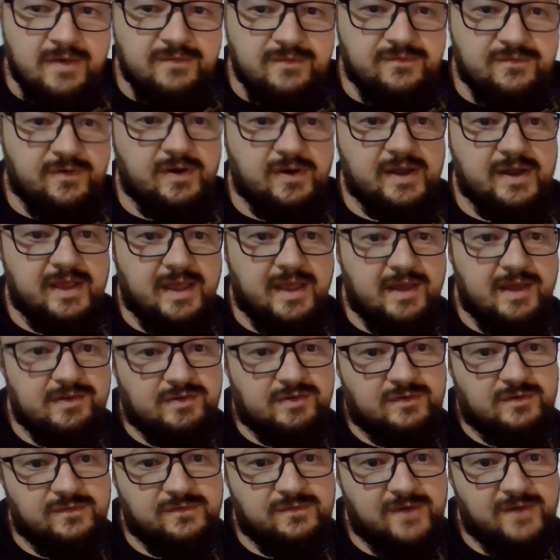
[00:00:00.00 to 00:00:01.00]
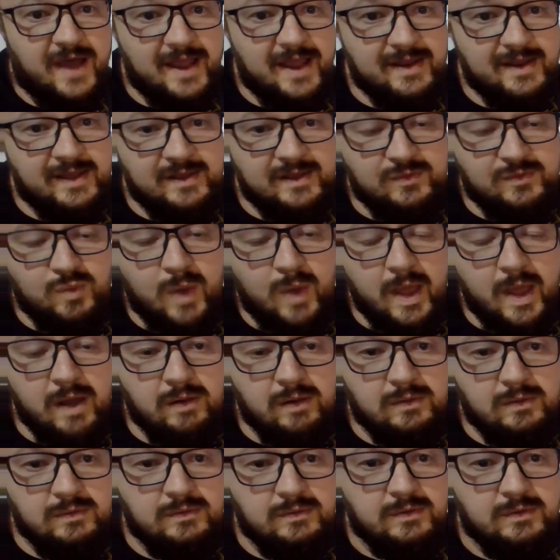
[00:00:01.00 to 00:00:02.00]
For the case of finite
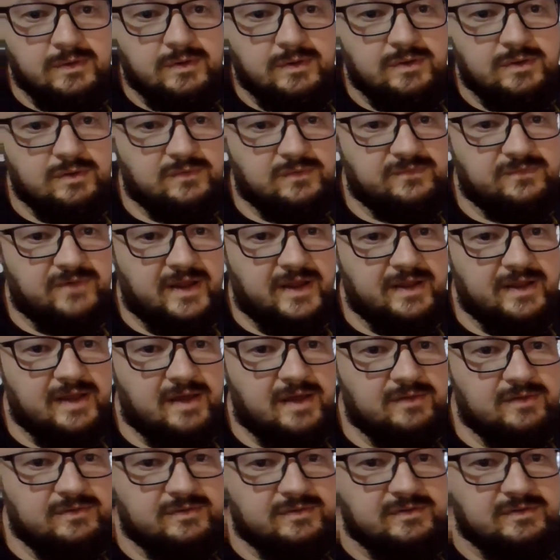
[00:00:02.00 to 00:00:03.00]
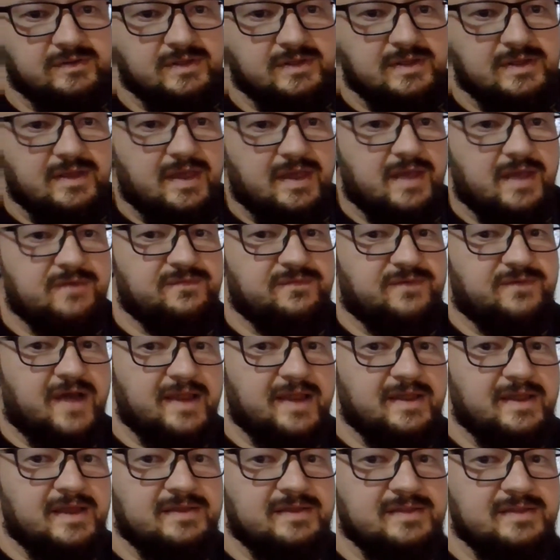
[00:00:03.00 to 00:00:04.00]
well, you'll find out a
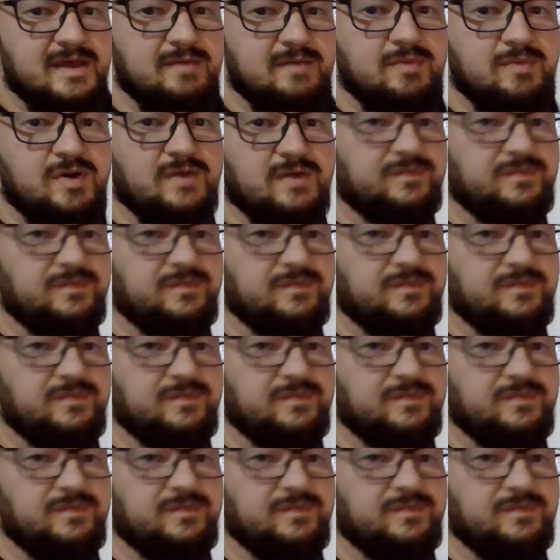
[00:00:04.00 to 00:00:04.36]
finite number of